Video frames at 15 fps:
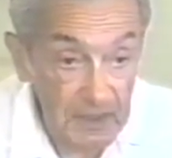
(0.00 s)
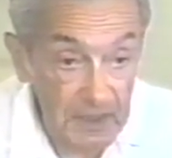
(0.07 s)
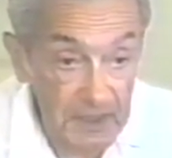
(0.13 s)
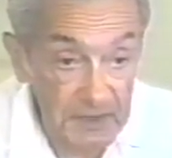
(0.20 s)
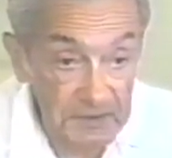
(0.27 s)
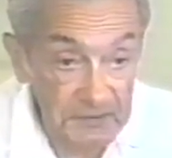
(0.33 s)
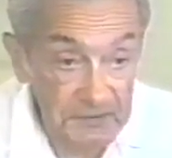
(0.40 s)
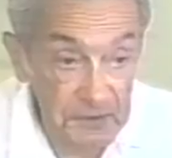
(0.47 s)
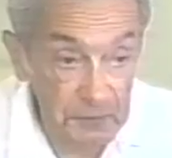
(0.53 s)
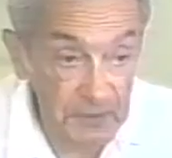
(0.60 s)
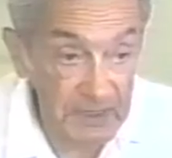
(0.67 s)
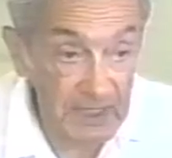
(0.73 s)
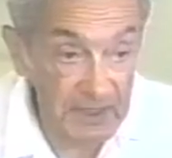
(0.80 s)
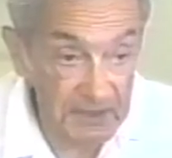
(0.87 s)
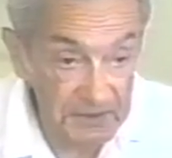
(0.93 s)
And so
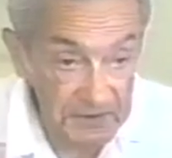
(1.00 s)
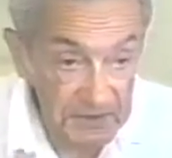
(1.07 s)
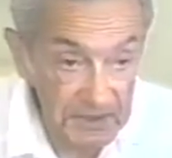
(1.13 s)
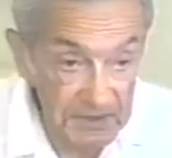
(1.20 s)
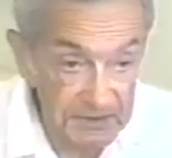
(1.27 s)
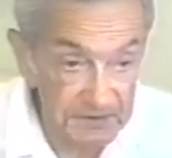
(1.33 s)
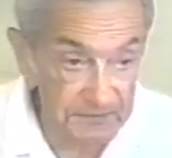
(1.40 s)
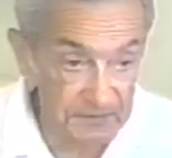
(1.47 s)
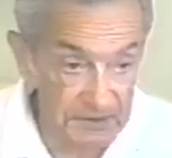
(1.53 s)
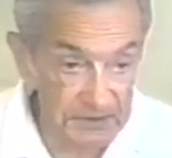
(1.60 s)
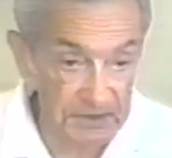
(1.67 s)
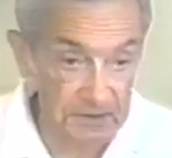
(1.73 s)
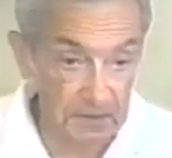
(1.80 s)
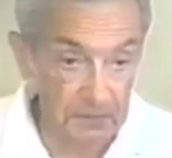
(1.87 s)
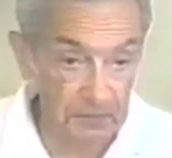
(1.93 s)
we had a neat
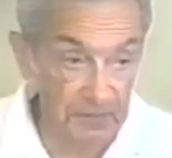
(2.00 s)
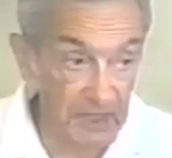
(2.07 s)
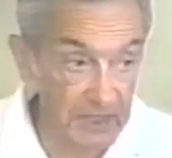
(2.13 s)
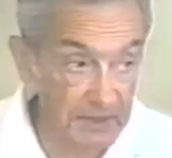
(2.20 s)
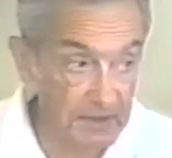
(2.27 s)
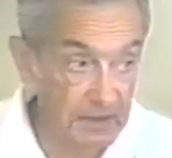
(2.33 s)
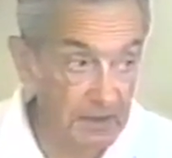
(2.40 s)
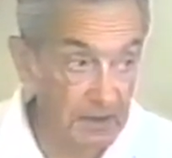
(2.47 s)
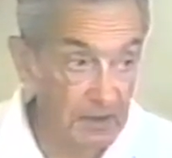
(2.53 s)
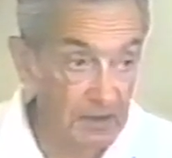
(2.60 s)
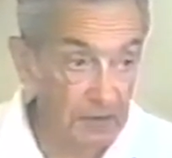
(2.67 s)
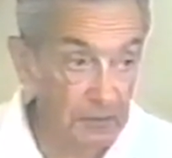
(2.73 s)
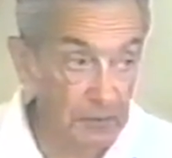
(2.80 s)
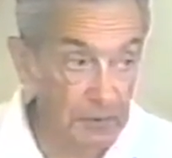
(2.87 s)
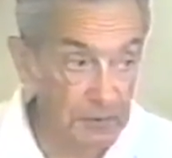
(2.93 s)
division, but
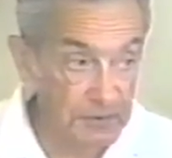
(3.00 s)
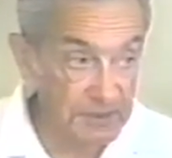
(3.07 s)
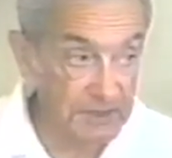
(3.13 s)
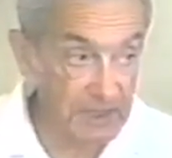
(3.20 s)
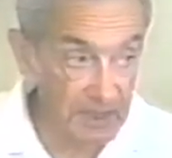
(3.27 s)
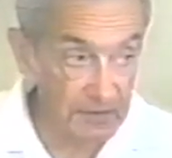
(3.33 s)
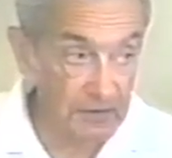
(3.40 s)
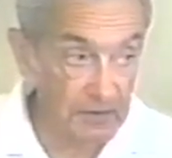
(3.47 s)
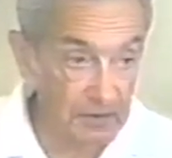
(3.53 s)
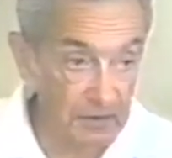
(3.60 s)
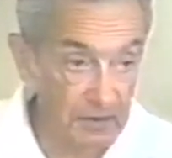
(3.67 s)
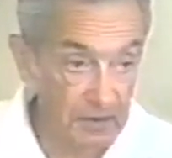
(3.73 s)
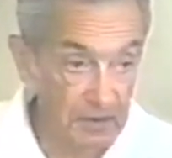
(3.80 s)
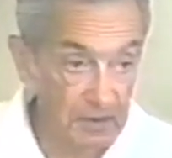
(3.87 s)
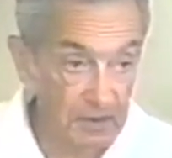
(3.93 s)
we were together
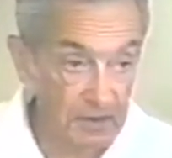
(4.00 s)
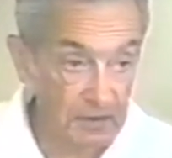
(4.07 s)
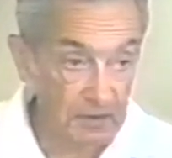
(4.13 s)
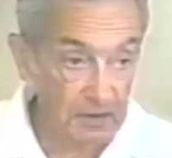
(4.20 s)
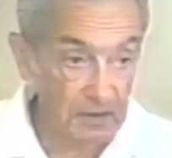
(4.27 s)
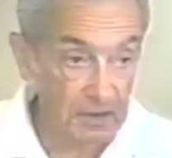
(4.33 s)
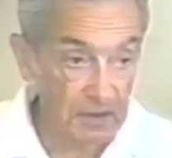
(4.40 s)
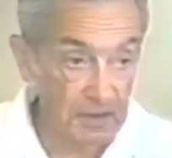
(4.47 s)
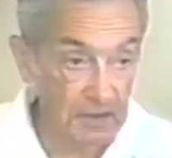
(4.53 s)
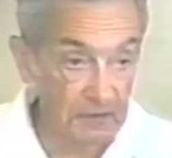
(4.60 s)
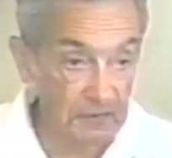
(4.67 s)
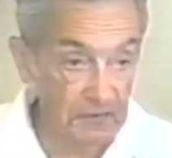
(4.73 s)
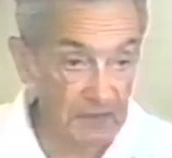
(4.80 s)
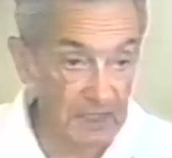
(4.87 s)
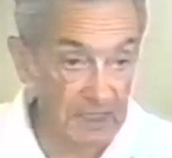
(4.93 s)

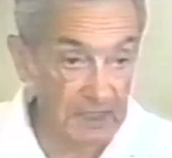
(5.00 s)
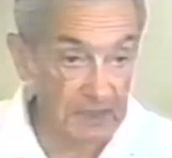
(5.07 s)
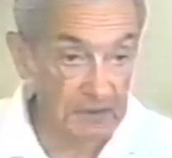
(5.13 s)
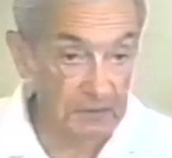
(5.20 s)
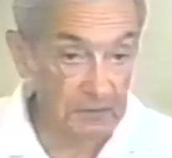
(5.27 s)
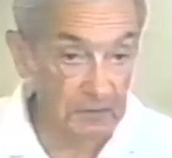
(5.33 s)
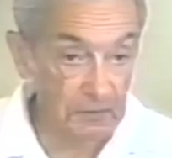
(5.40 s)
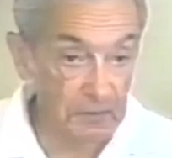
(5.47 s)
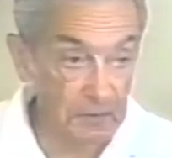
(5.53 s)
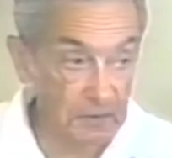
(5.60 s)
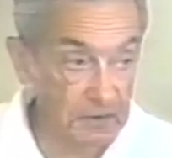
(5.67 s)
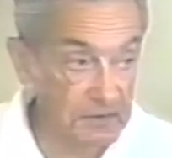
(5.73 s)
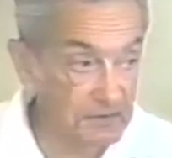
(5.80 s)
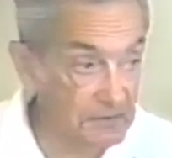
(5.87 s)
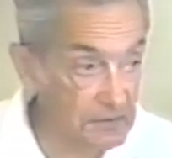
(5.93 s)
in that we were
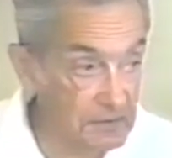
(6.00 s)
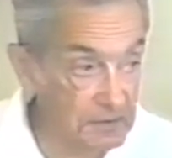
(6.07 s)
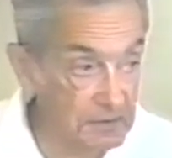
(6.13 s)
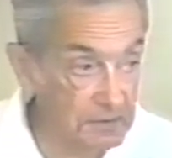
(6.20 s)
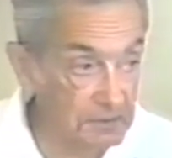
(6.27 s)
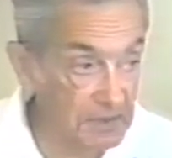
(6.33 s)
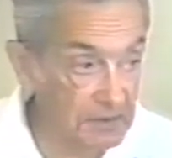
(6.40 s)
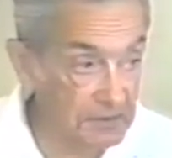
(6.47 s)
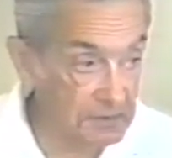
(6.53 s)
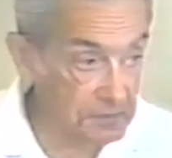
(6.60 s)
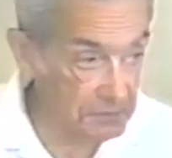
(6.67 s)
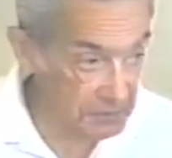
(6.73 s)
concerned about the